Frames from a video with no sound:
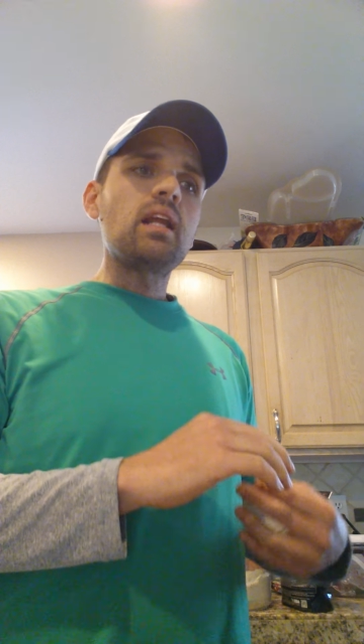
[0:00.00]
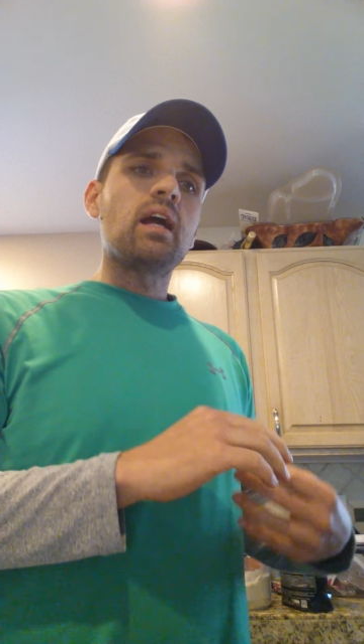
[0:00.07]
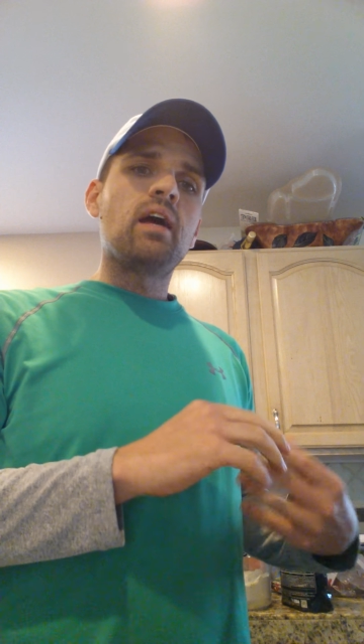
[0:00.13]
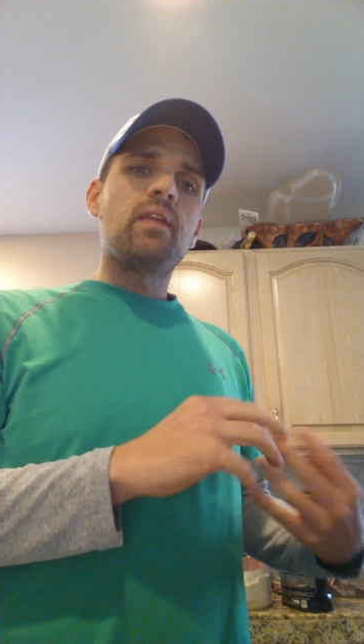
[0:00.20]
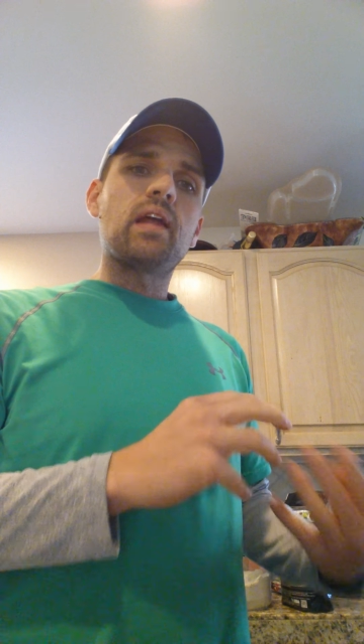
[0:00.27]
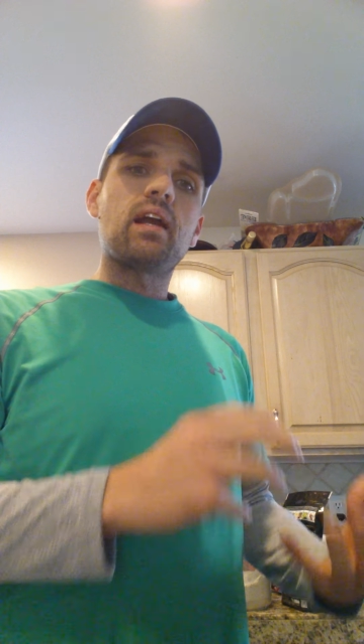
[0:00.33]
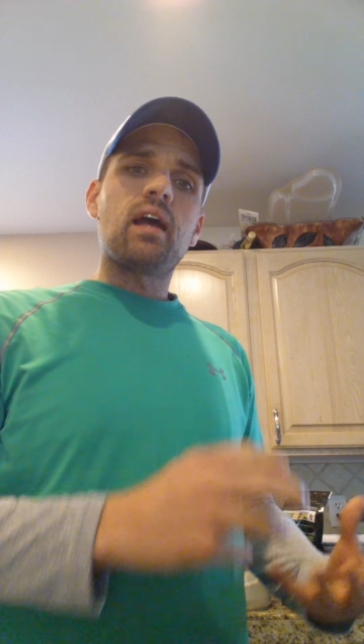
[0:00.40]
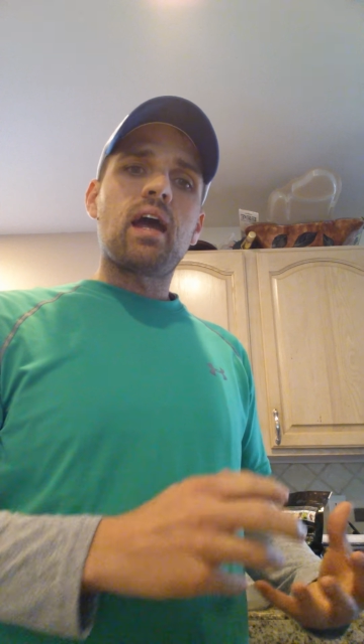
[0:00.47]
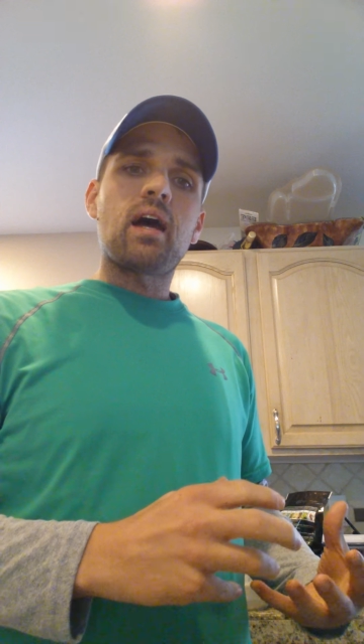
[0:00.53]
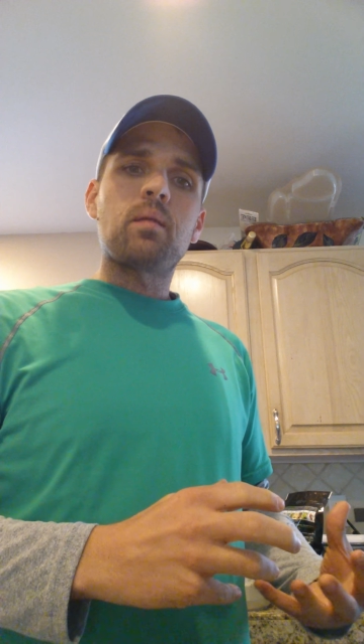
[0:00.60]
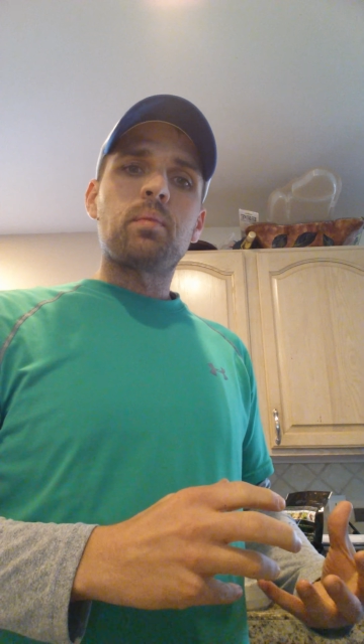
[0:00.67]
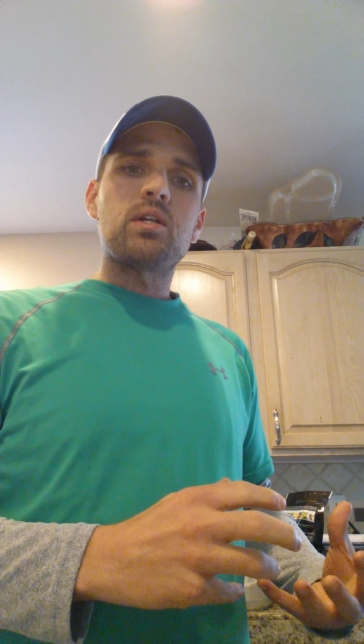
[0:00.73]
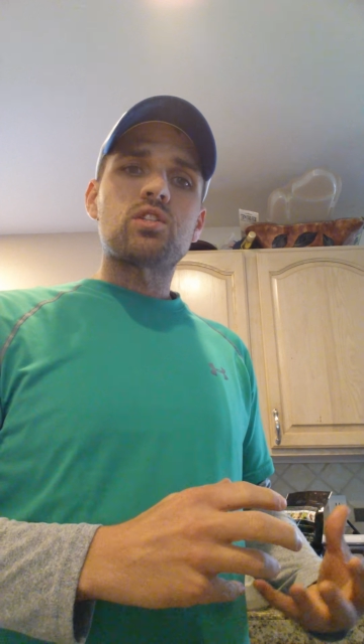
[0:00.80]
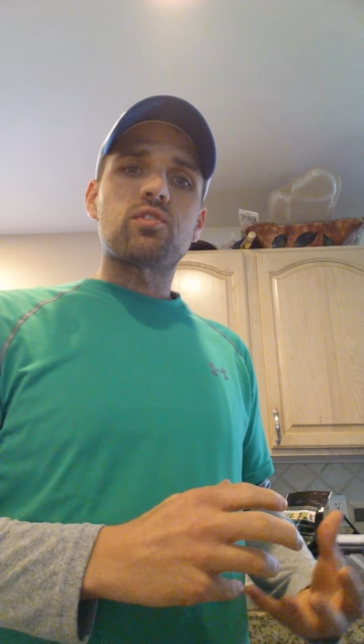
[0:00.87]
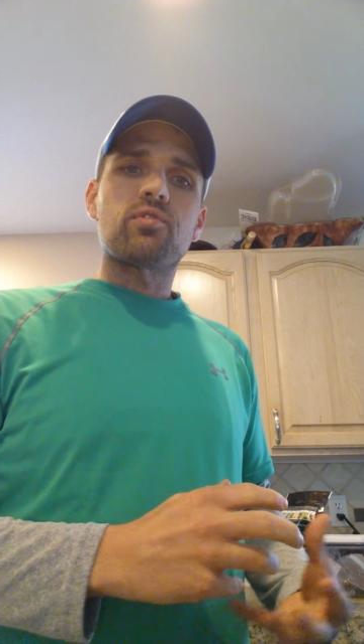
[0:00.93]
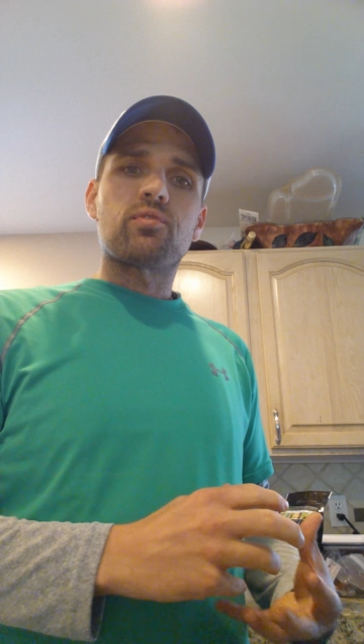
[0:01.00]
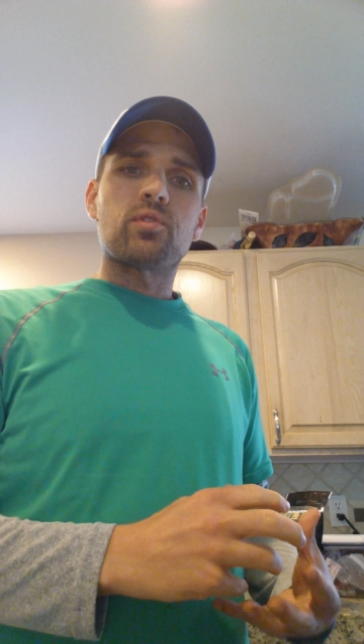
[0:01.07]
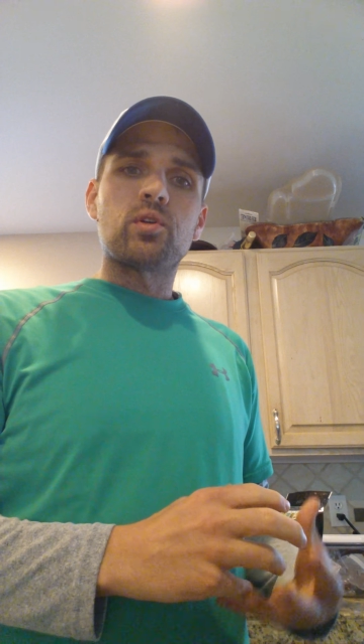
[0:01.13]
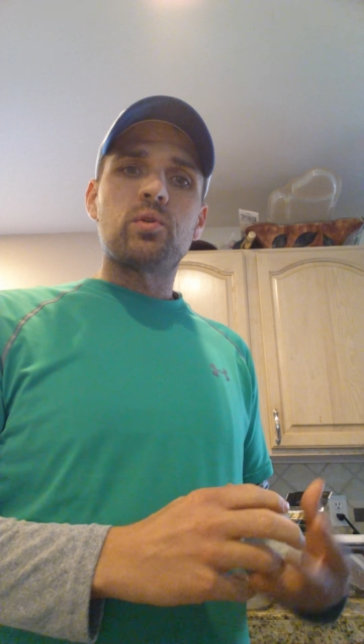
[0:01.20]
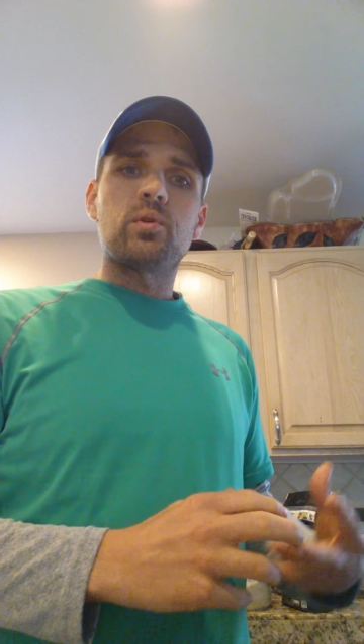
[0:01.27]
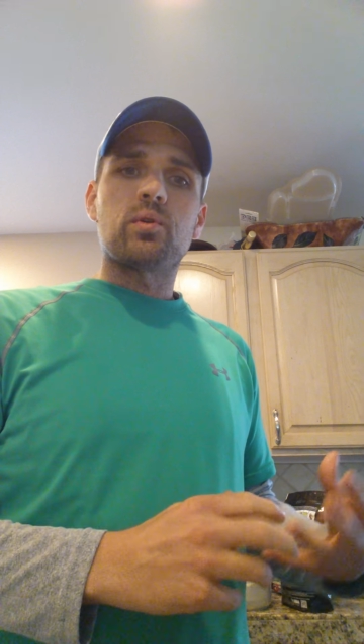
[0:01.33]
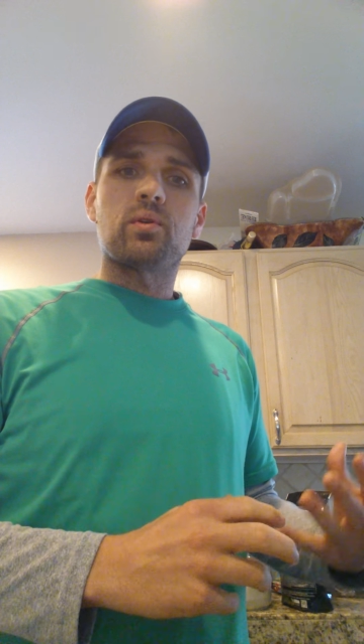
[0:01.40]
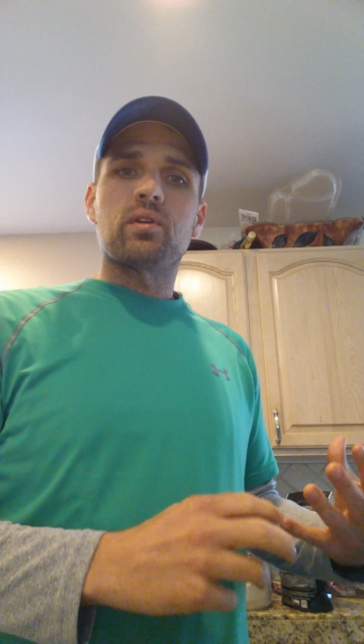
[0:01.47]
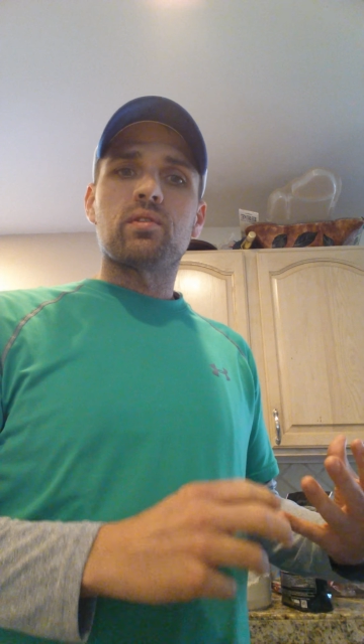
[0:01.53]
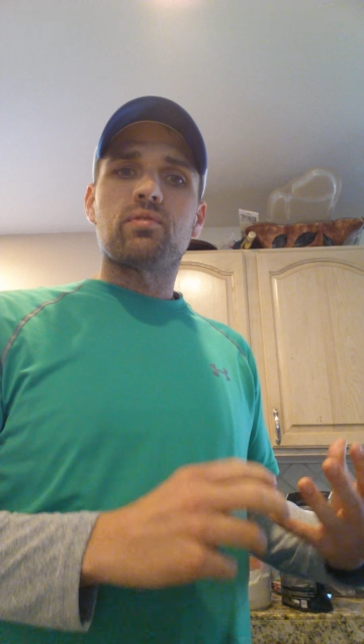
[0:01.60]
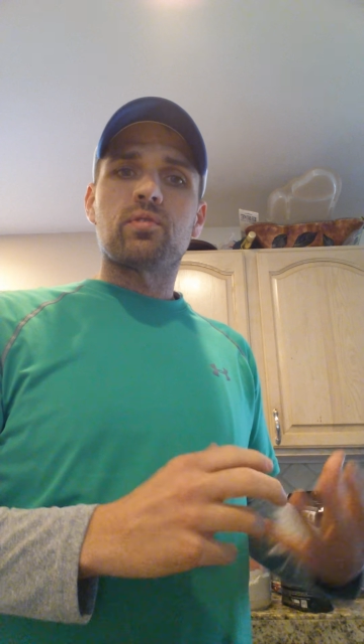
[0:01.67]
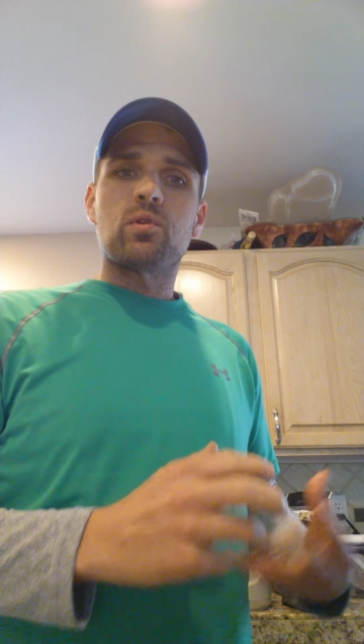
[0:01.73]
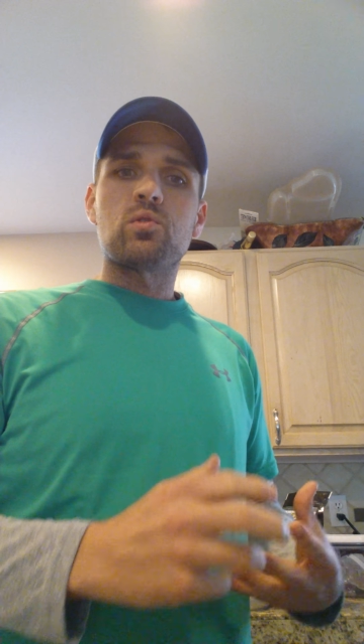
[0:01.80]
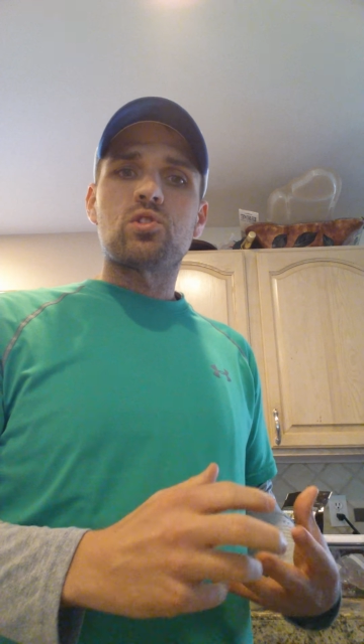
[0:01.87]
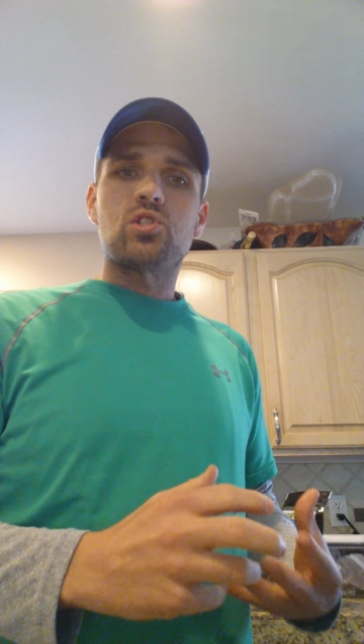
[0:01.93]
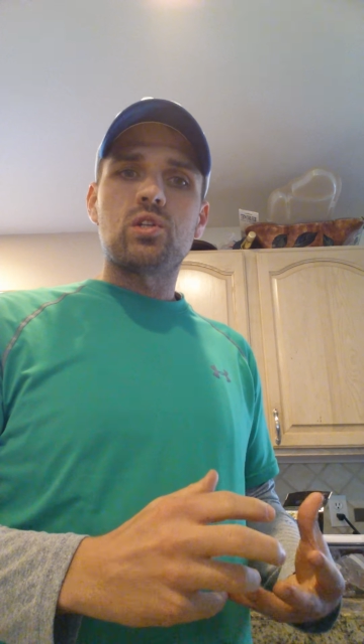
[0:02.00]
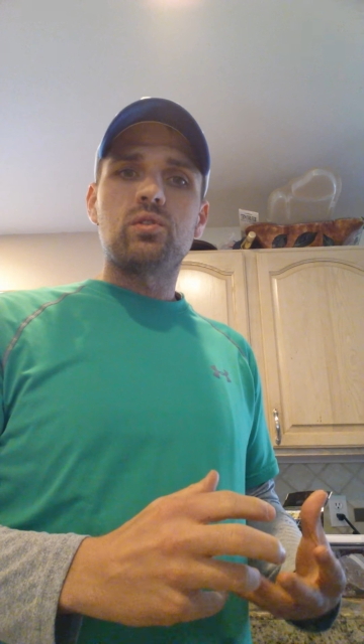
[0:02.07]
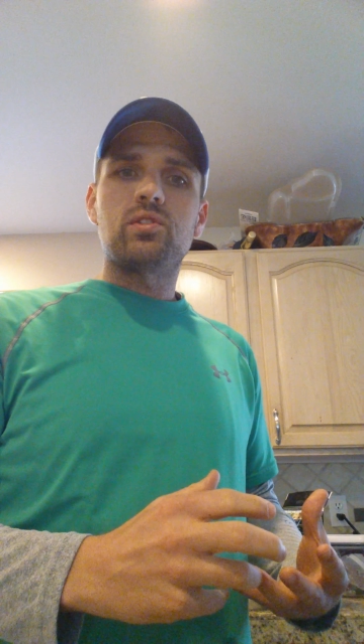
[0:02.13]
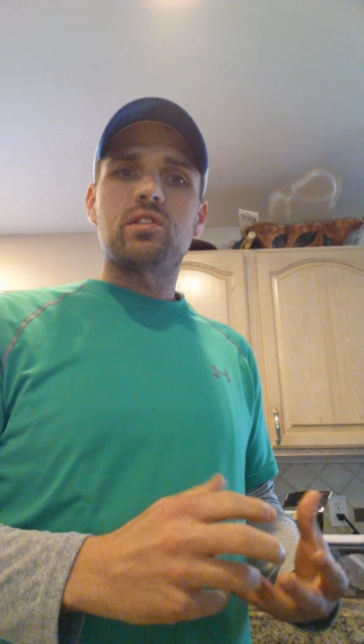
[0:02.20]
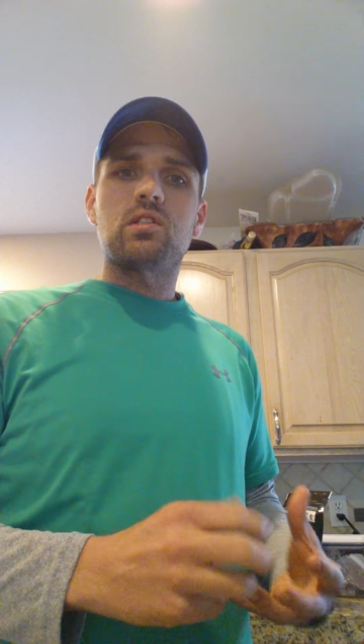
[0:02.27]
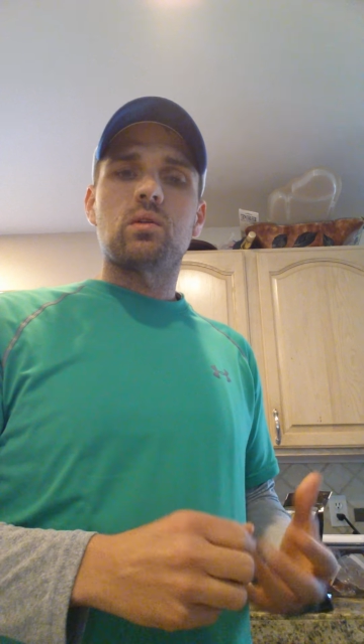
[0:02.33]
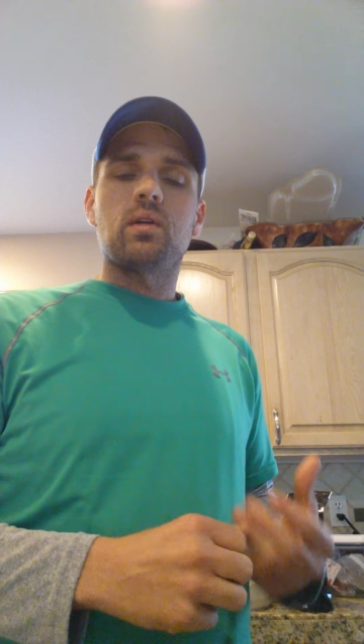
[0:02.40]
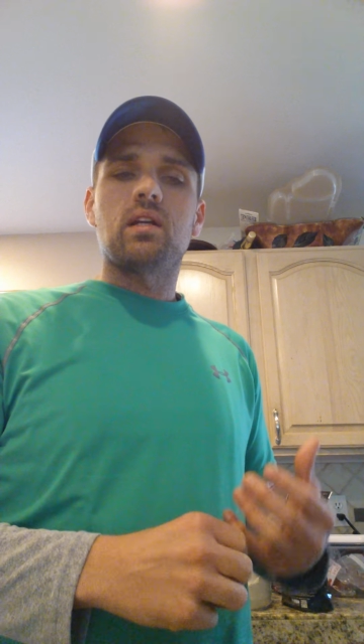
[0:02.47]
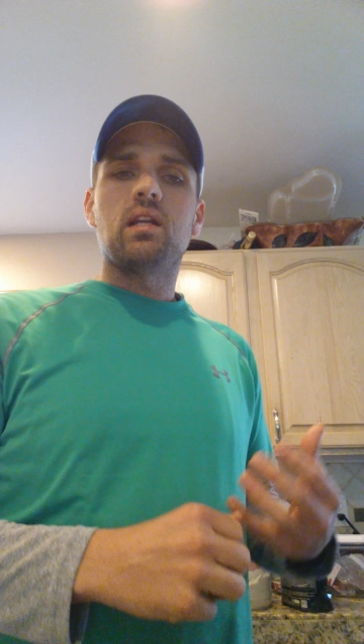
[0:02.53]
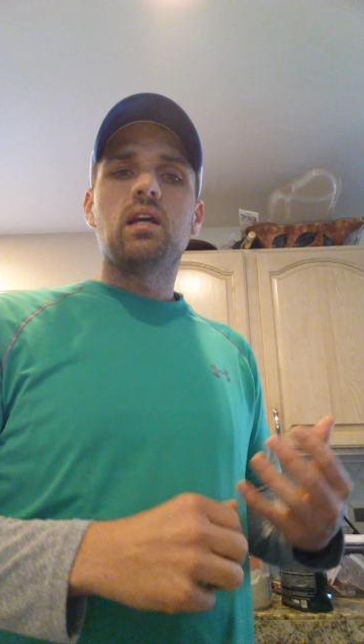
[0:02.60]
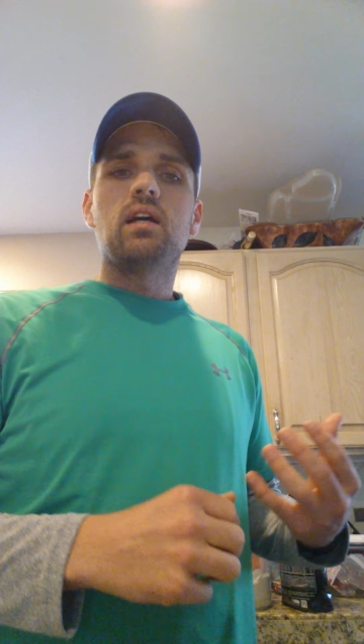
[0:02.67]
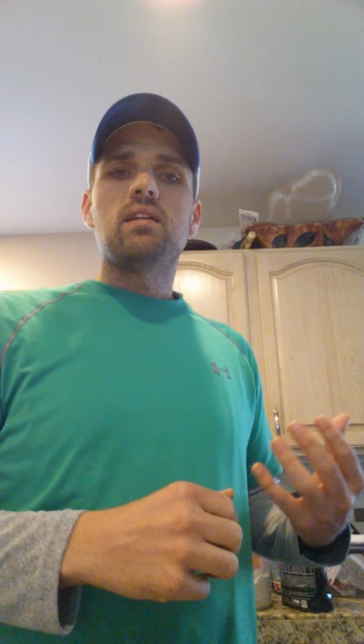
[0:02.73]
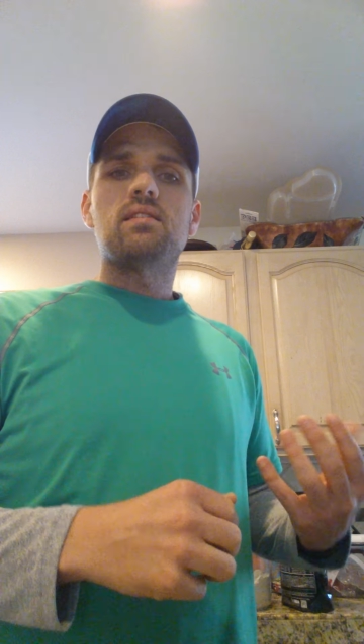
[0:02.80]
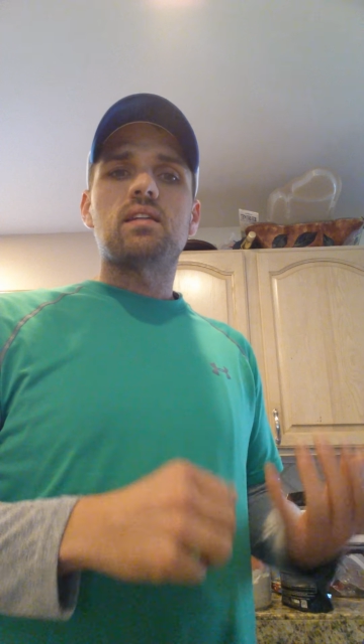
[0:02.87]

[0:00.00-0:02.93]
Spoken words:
and then I add a bunch of fruit or fruit juice to it